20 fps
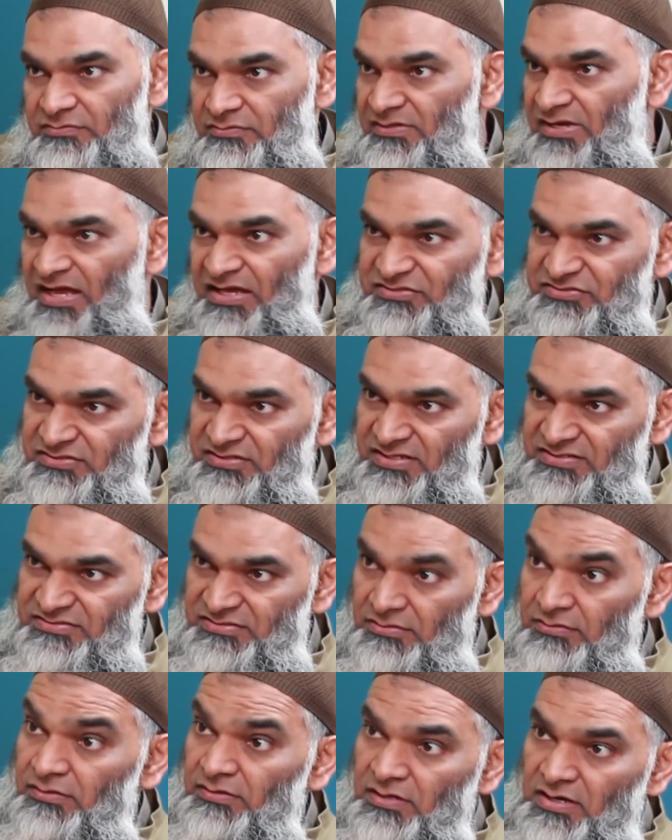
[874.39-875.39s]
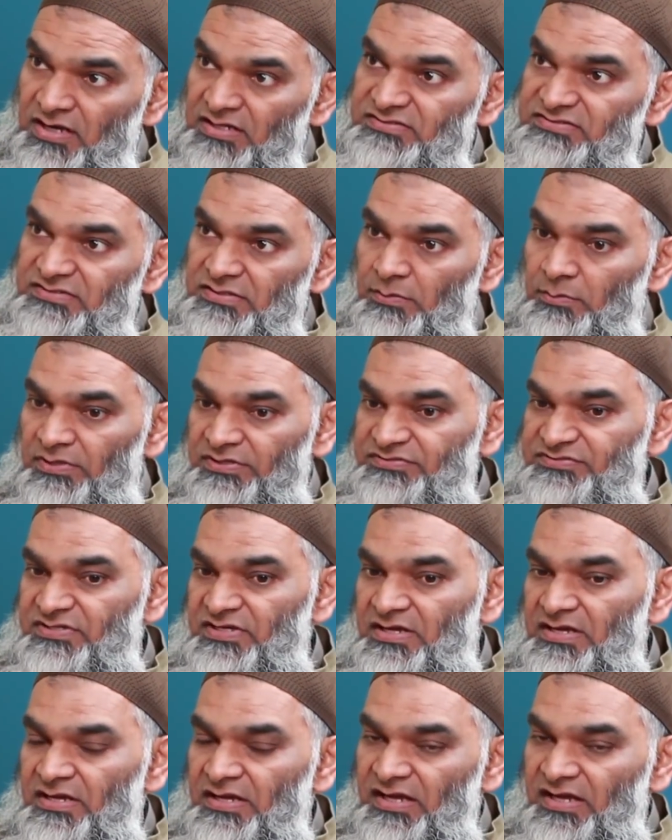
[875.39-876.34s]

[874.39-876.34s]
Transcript: A good action has a good consequence,